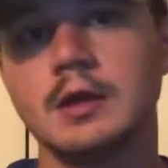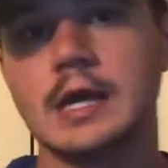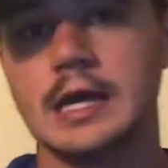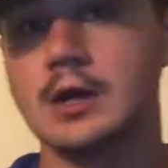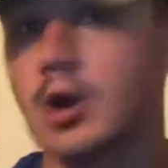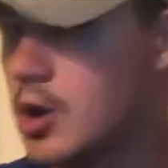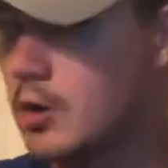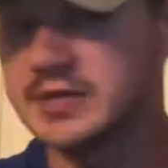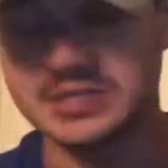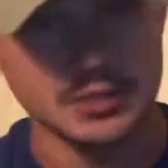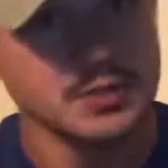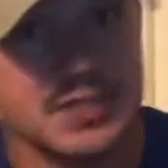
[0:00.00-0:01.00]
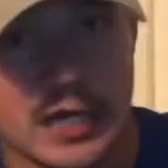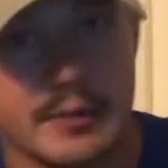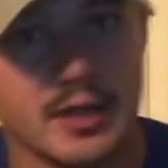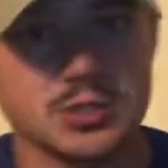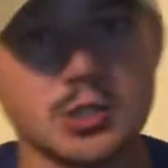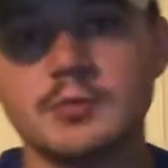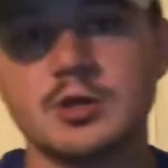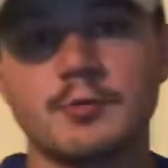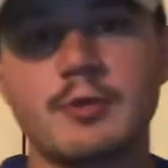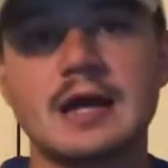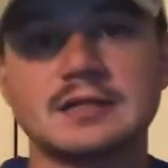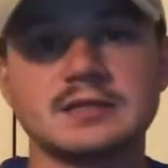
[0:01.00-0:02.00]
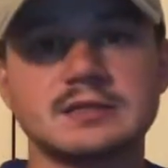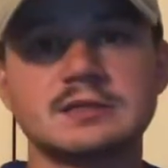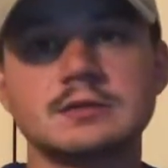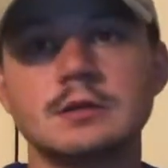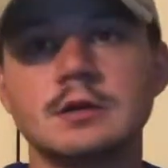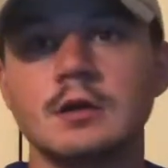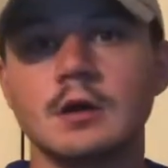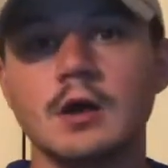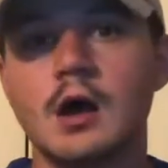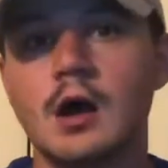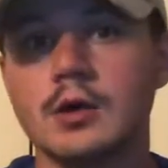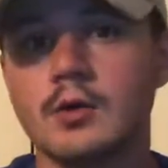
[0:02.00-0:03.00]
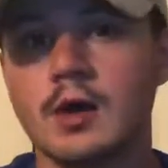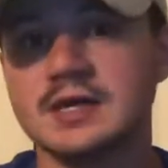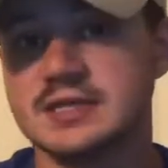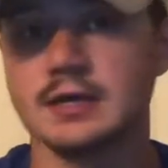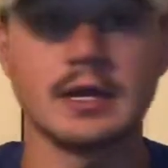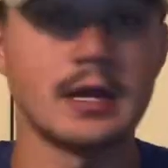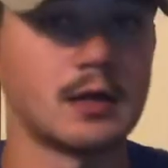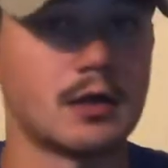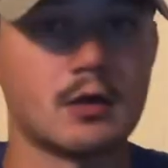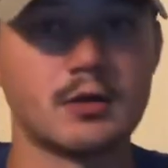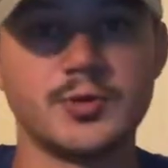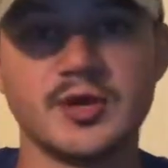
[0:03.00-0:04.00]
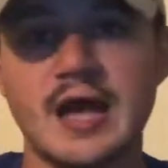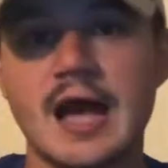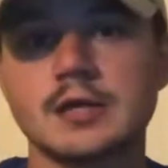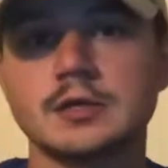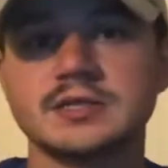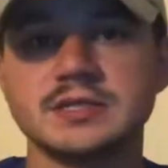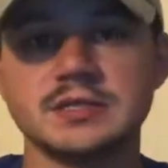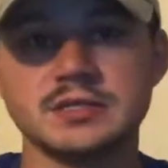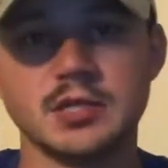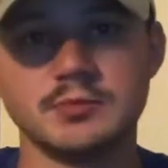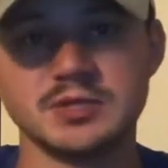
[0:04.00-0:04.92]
and always using a metronome in your practice. Otherwise, again, our rhythmic accuracy is going to